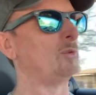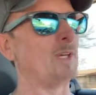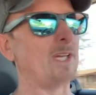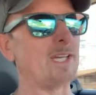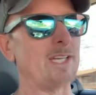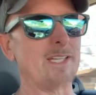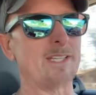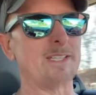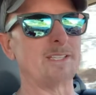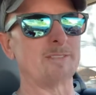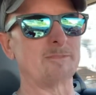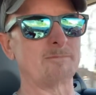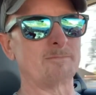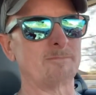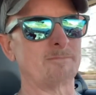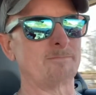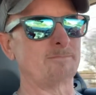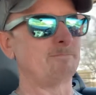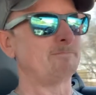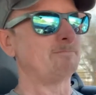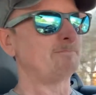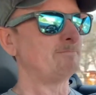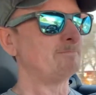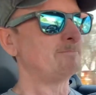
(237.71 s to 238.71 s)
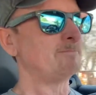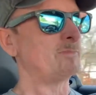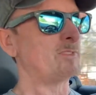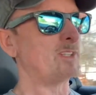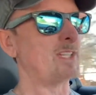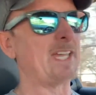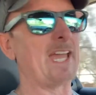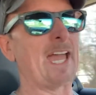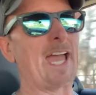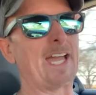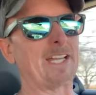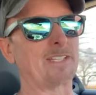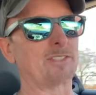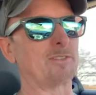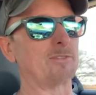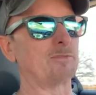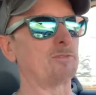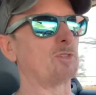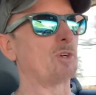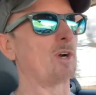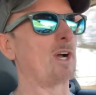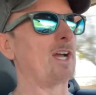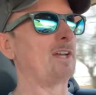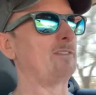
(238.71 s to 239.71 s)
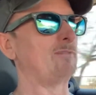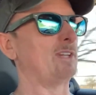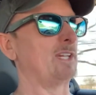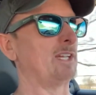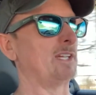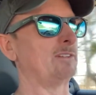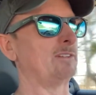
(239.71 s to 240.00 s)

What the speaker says: in the act of driving.